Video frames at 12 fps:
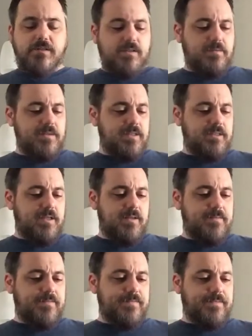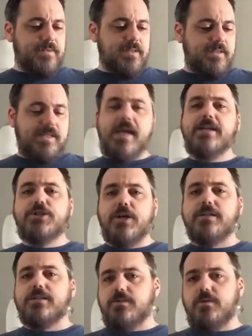something like that.
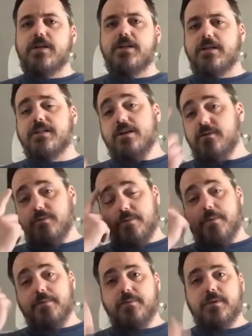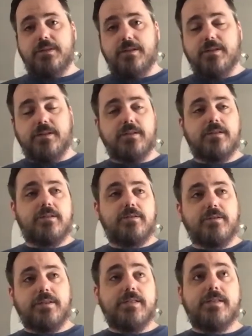CHS is what it is. I don't remember
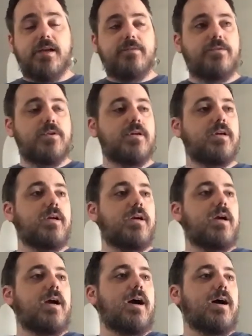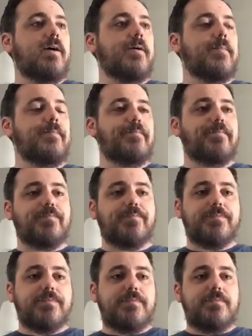what they stand for.
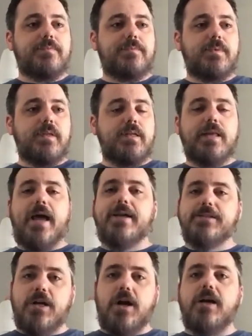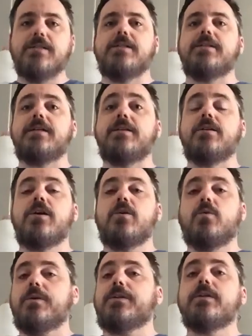That has a cost. And then
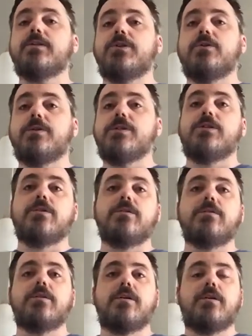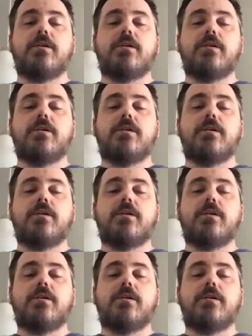what they'll do is they'll